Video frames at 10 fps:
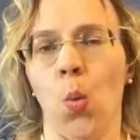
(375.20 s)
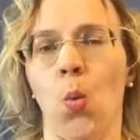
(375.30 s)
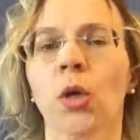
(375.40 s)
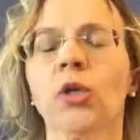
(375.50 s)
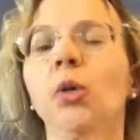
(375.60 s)

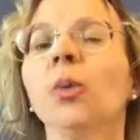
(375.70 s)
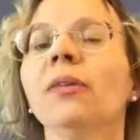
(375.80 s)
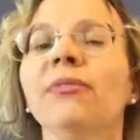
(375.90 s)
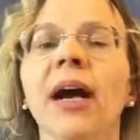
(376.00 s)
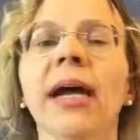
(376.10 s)
What you will
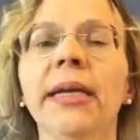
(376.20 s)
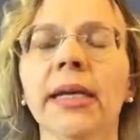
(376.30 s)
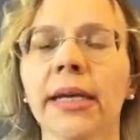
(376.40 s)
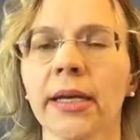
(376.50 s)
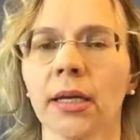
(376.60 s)
find
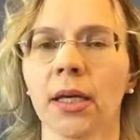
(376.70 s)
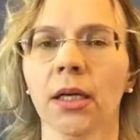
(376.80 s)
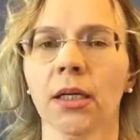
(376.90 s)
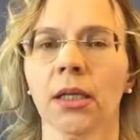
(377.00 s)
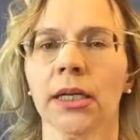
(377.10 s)

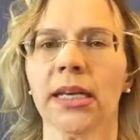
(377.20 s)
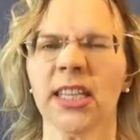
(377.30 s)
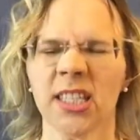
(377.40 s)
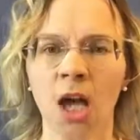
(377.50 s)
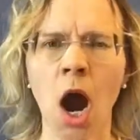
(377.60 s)
here
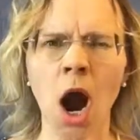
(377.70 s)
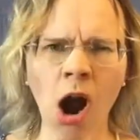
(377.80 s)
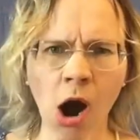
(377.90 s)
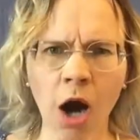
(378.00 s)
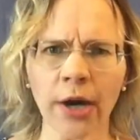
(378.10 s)
is
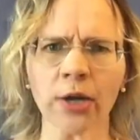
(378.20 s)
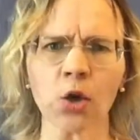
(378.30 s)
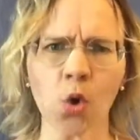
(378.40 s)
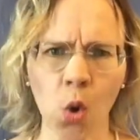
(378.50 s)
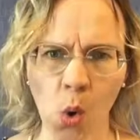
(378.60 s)

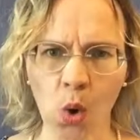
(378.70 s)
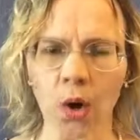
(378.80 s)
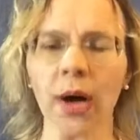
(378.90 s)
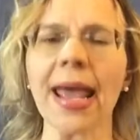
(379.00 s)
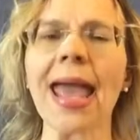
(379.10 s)

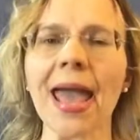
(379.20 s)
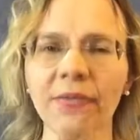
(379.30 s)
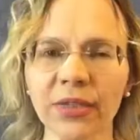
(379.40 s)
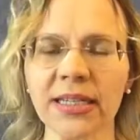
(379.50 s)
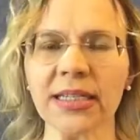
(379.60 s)
hardcore
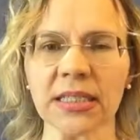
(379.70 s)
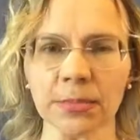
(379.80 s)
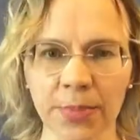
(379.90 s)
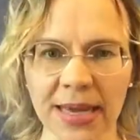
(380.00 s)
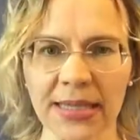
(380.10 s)

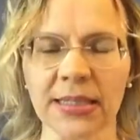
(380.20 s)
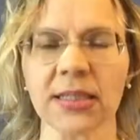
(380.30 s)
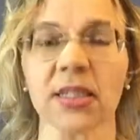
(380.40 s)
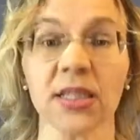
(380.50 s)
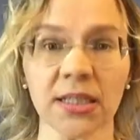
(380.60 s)

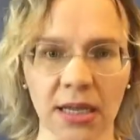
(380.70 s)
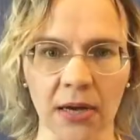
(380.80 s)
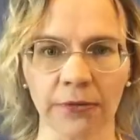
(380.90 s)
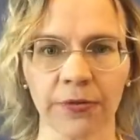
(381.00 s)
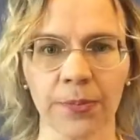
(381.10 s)
evidence-based
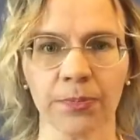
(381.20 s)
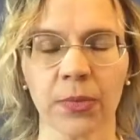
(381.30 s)
stuff,